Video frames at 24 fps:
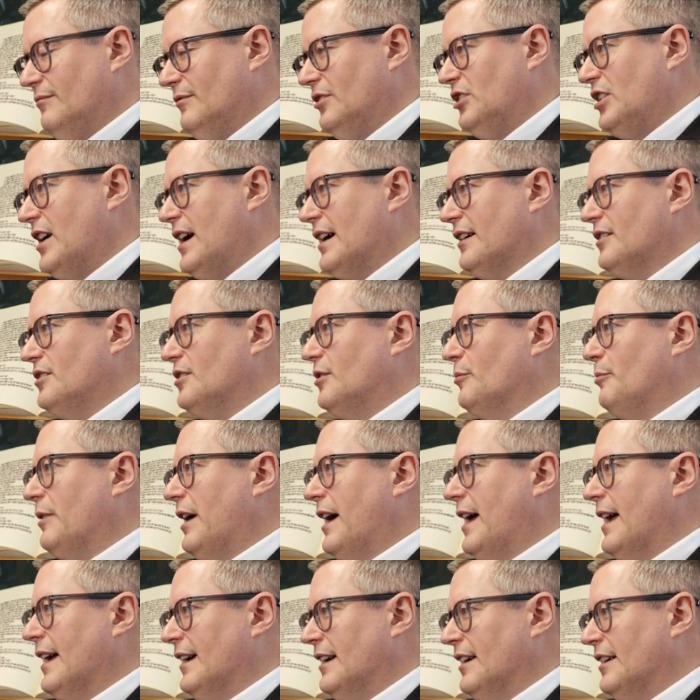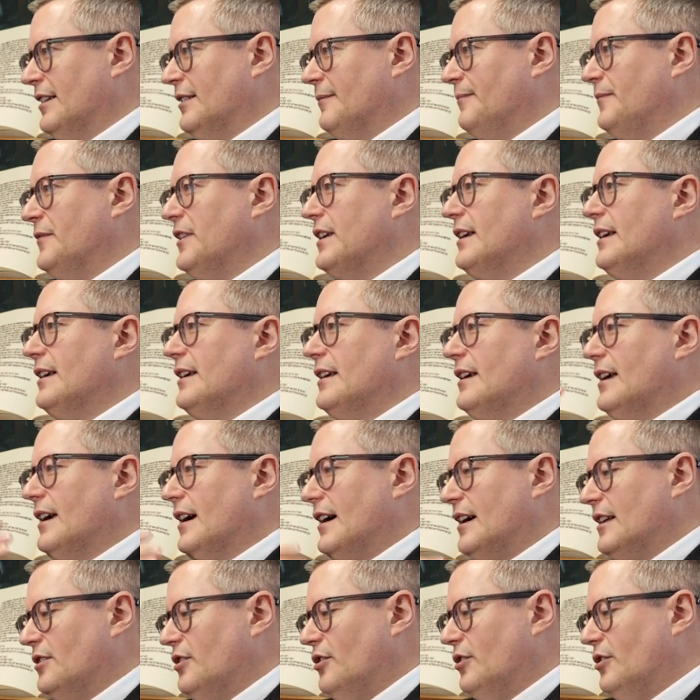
checked your bag in, and